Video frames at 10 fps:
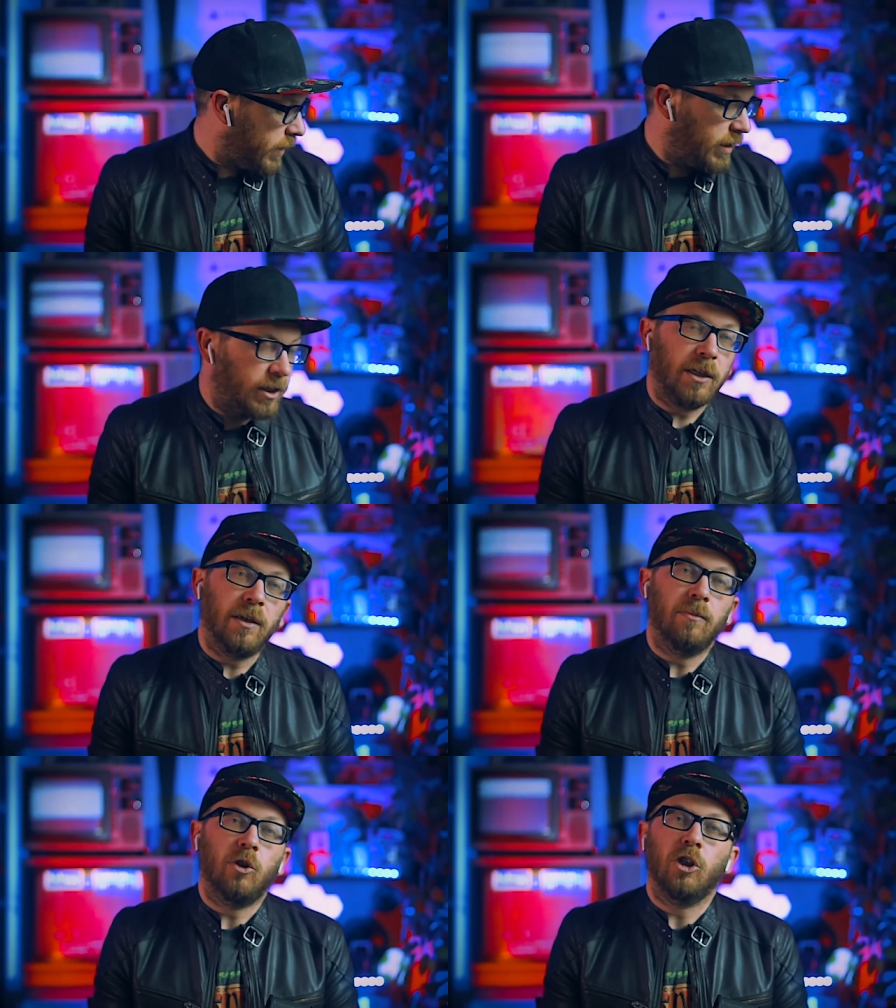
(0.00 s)
the
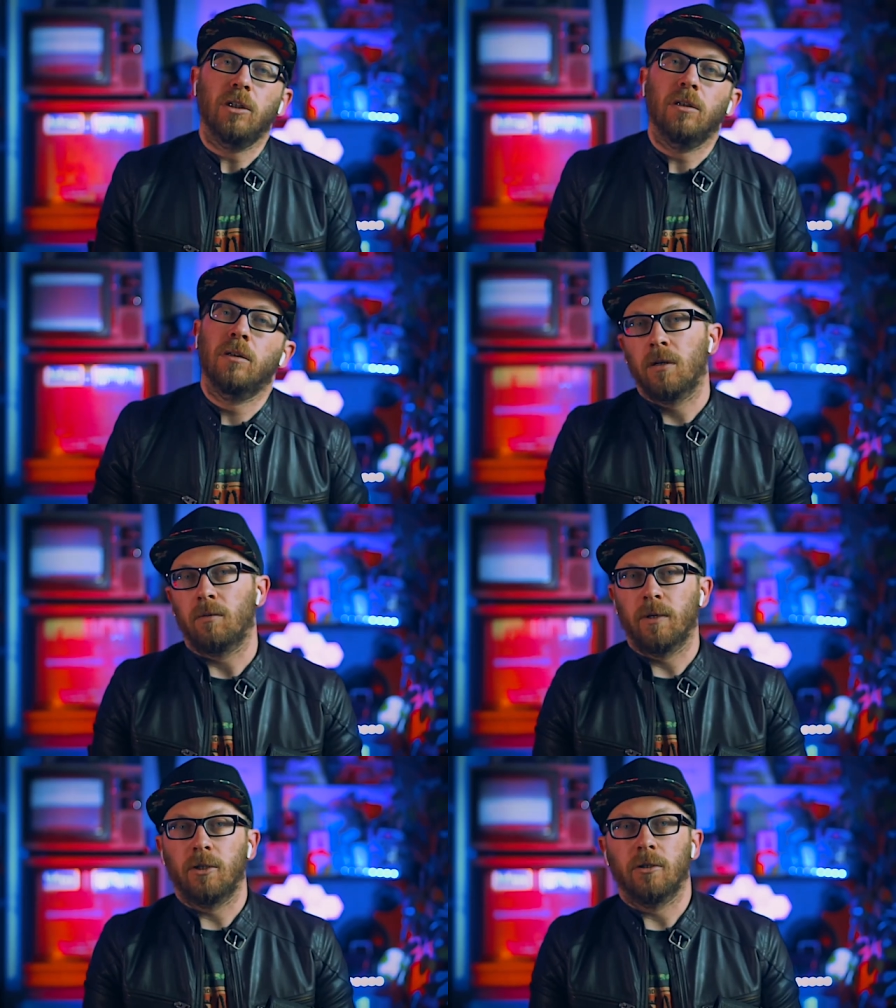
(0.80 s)
DMG
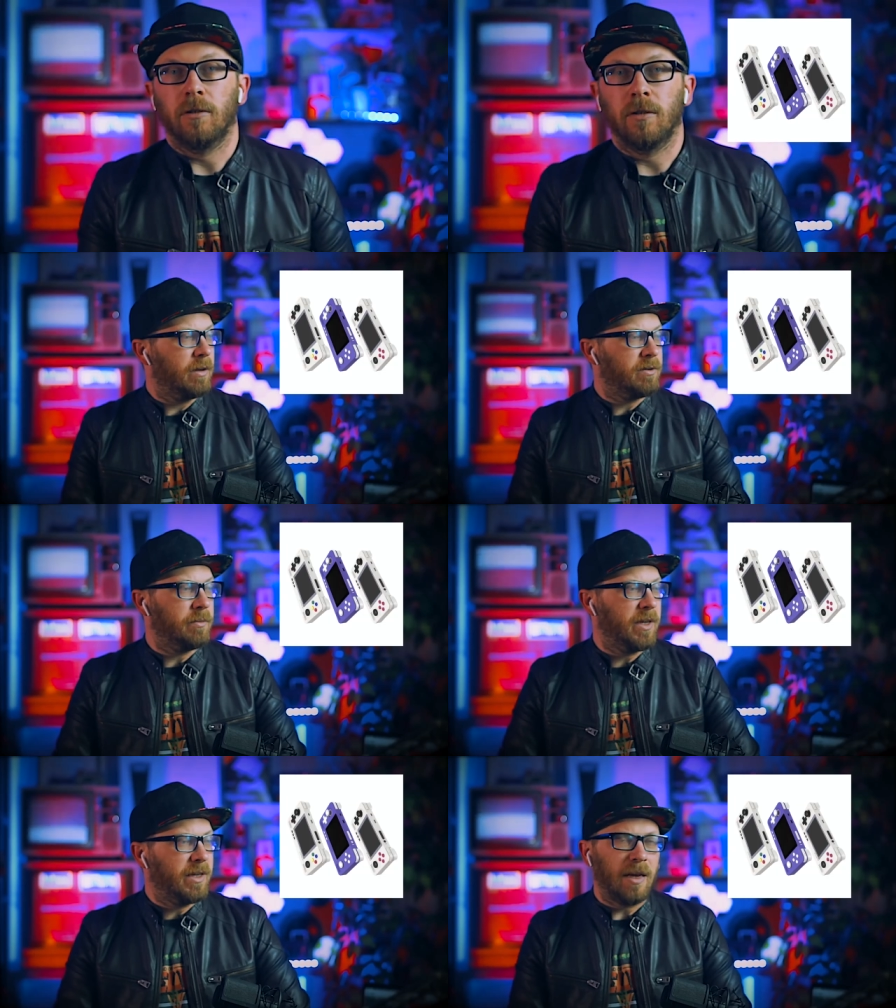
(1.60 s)
original. They have
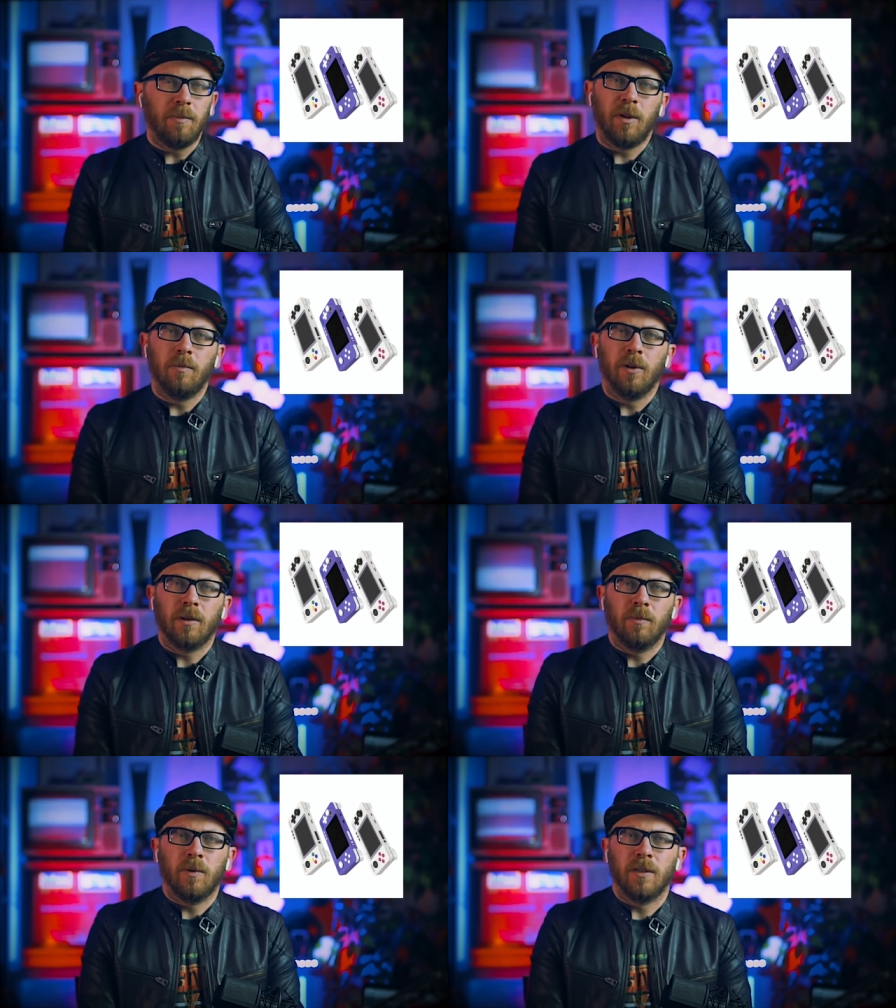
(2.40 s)
some like GameCube
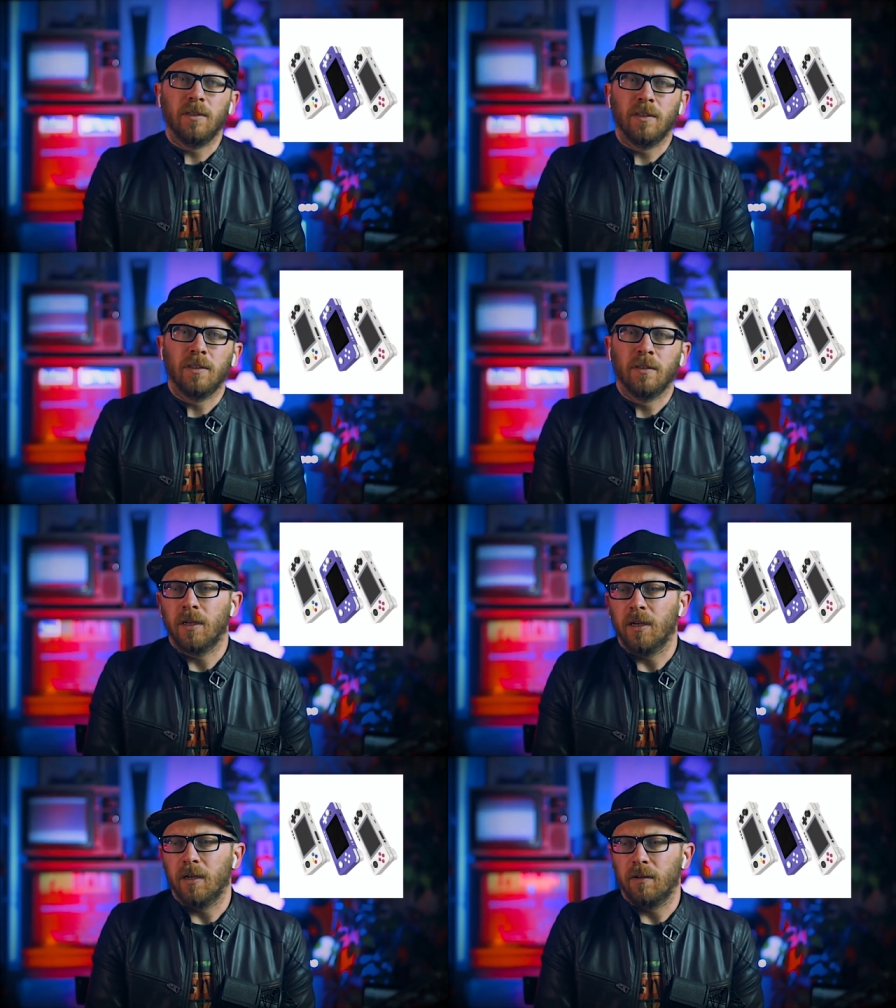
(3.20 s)
looking ones. They
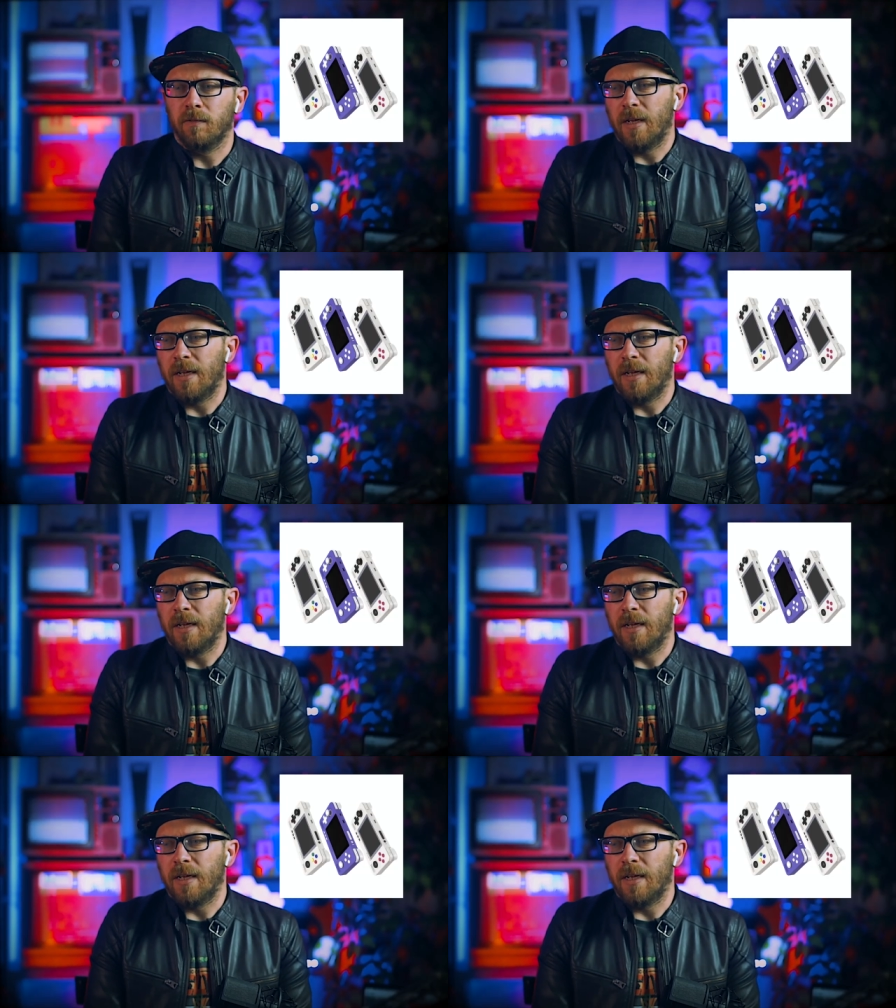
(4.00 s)
have